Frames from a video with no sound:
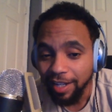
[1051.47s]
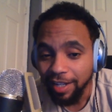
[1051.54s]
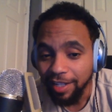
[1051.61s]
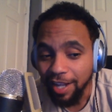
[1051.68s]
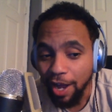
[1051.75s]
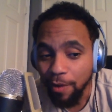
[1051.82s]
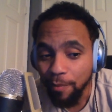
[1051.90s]

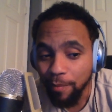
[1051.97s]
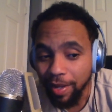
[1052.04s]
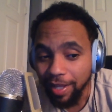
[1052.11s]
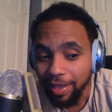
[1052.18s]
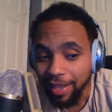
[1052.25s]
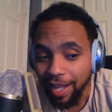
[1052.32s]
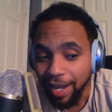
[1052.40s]
Y'all
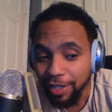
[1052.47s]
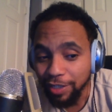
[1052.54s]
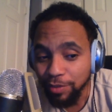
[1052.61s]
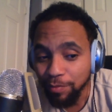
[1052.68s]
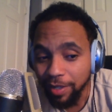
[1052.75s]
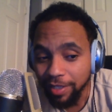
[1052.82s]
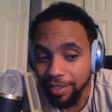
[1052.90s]
met last
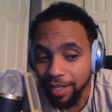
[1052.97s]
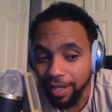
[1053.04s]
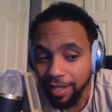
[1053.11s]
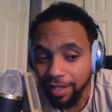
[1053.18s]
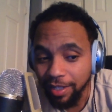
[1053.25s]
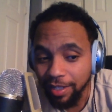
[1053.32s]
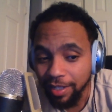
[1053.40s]

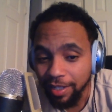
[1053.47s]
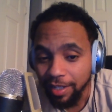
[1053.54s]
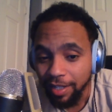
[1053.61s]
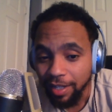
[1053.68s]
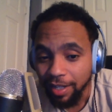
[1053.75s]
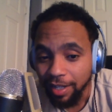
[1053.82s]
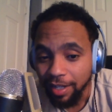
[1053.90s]
Monday.
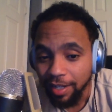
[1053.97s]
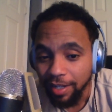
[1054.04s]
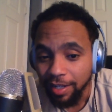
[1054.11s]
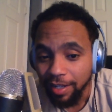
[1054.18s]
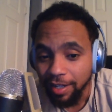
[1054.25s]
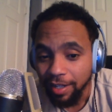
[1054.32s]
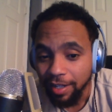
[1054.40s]

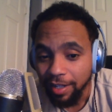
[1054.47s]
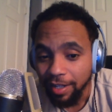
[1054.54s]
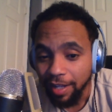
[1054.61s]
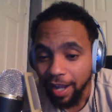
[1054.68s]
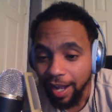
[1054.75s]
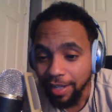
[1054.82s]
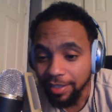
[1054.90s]

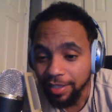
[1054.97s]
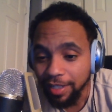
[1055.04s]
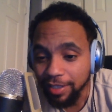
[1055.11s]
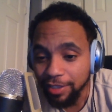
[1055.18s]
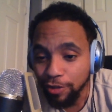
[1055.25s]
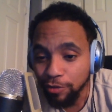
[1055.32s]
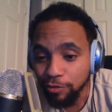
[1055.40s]
Had
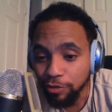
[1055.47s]
sex on